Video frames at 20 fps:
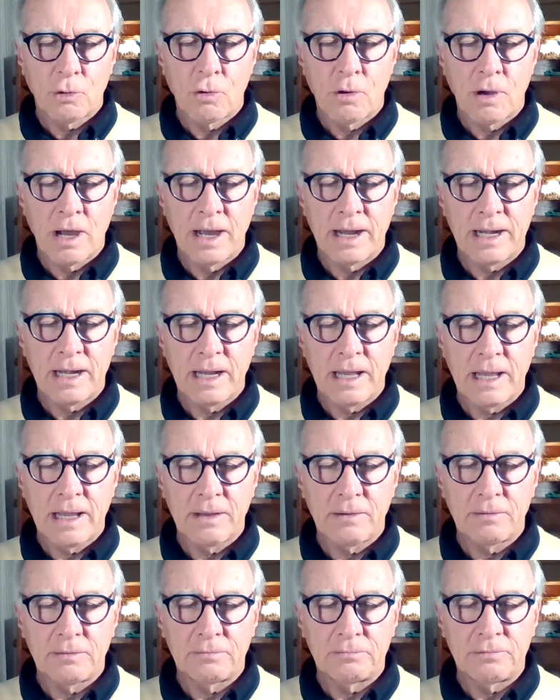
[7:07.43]
Quietly
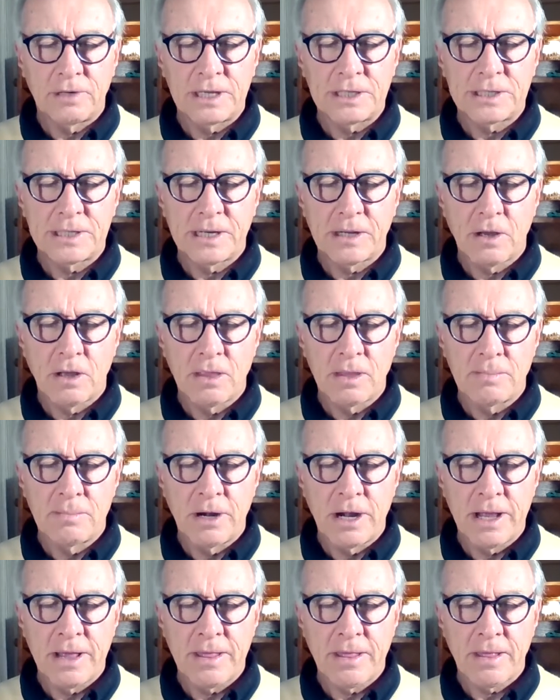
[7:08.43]
resting on the
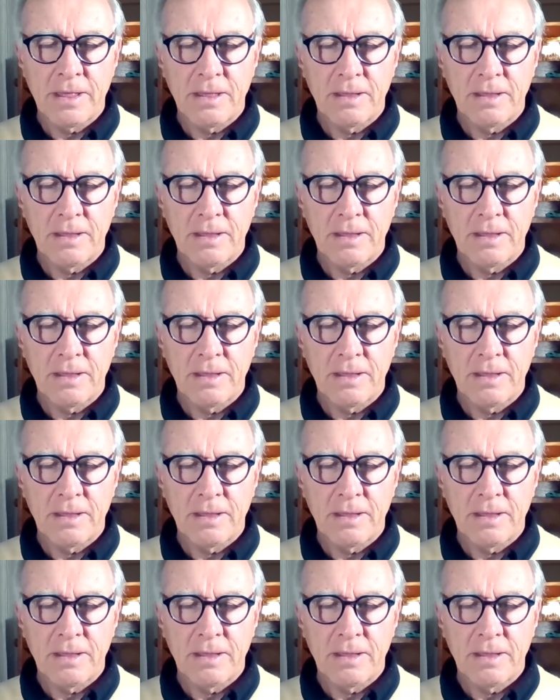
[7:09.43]
breath,